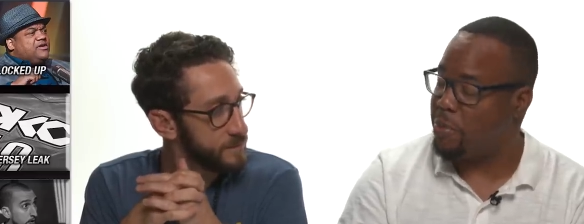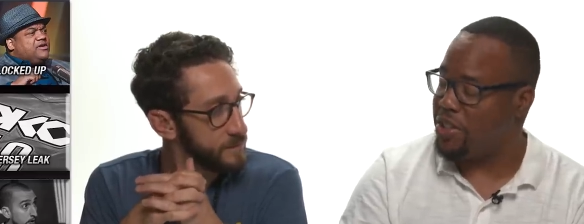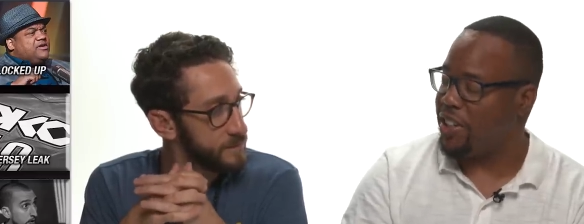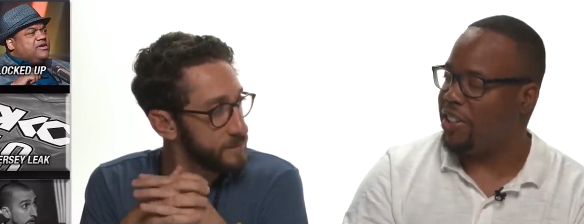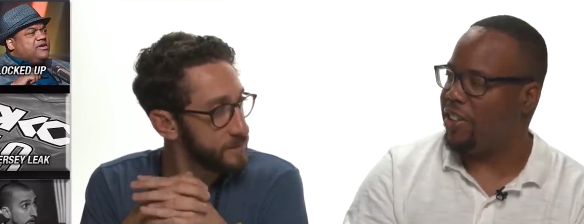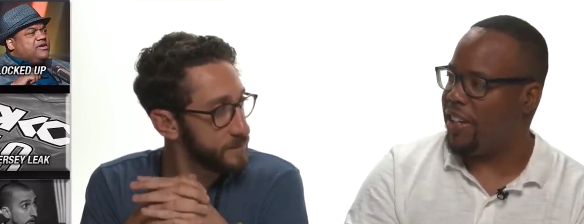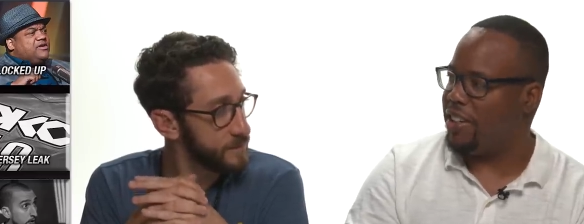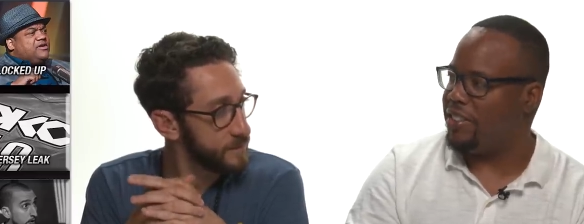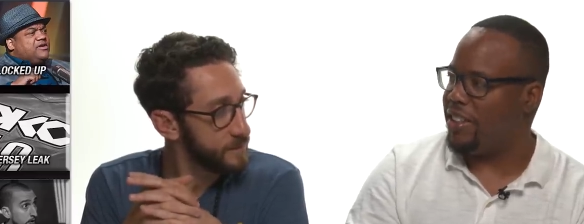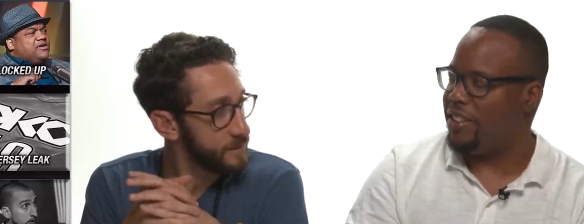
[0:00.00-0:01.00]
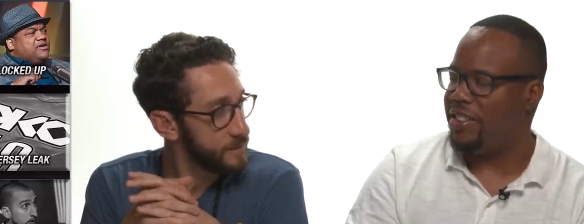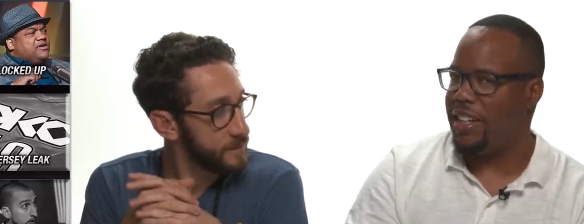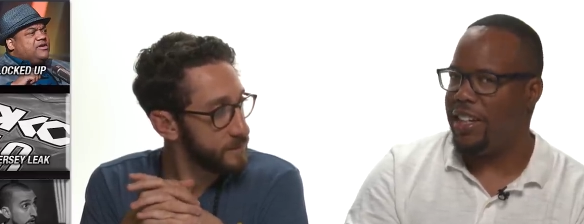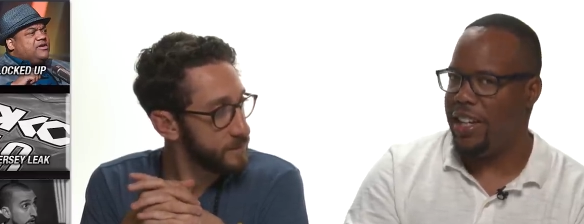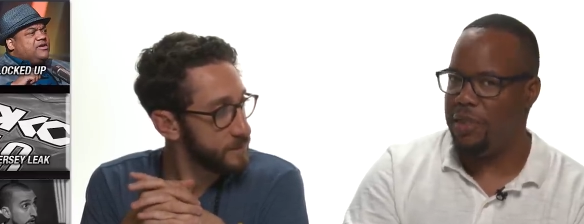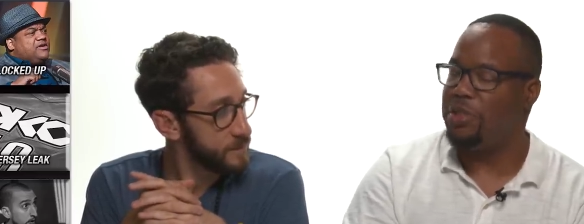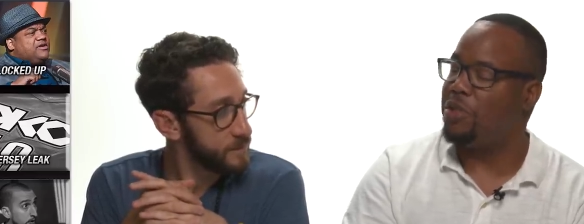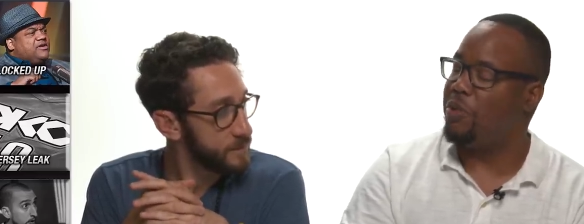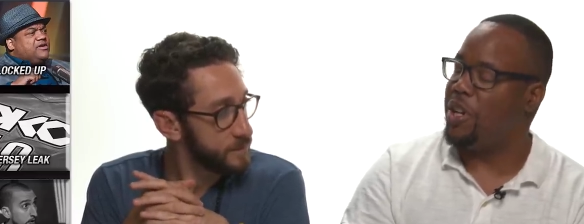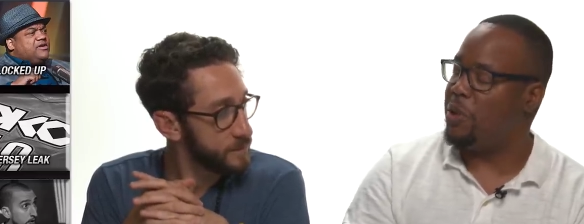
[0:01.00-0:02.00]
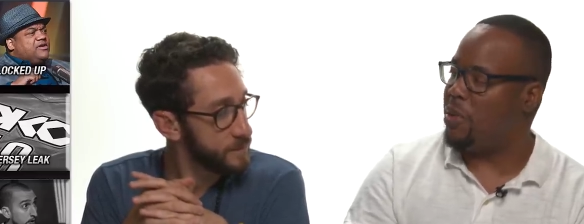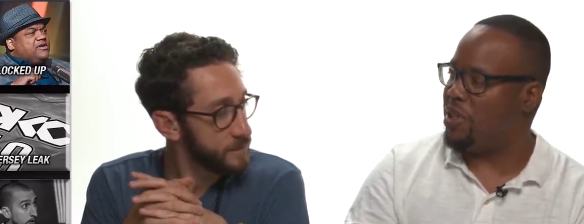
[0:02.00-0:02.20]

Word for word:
Speaker 1: particular instance, if Serena